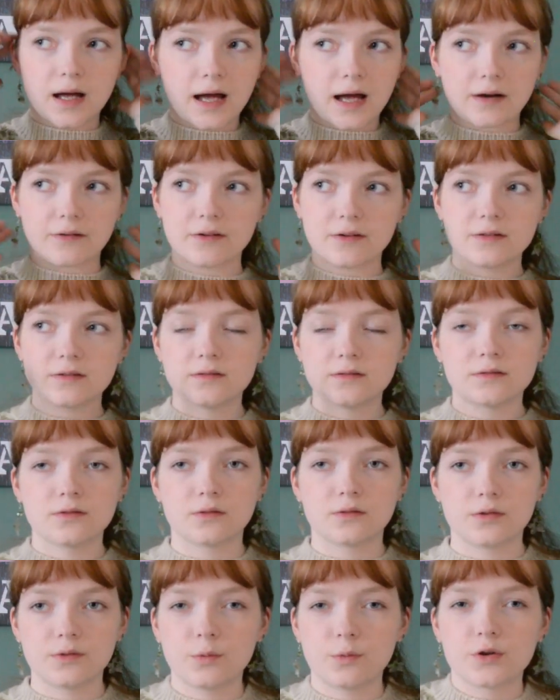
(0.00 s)
Aran
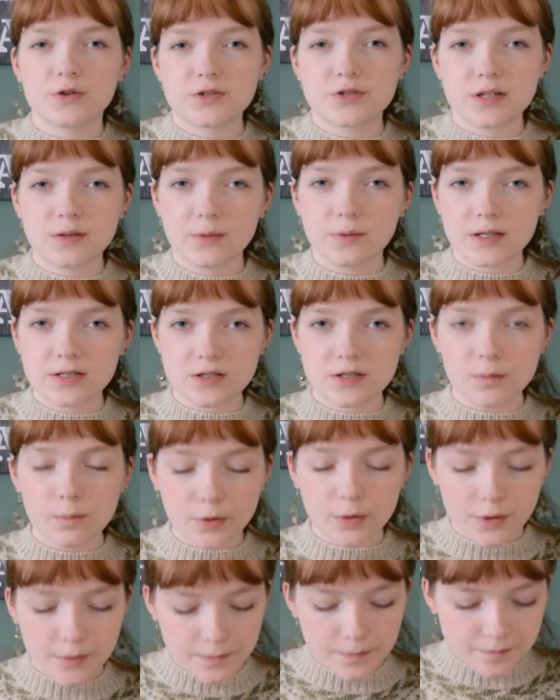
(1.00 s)
or worsted weight
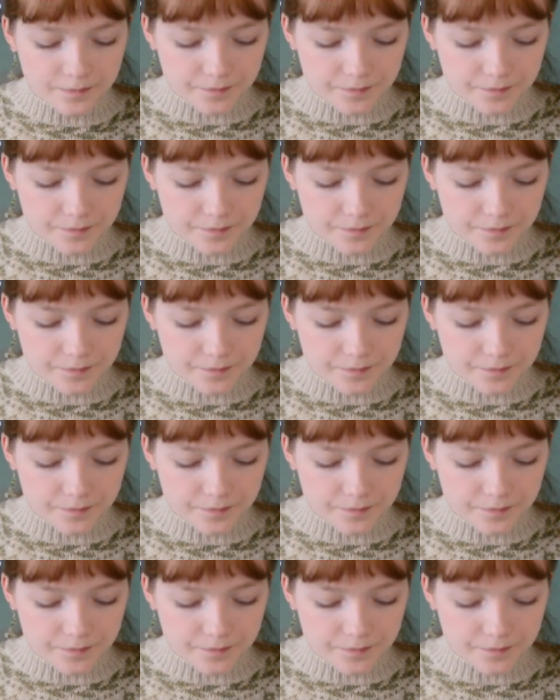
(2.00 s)
jumper.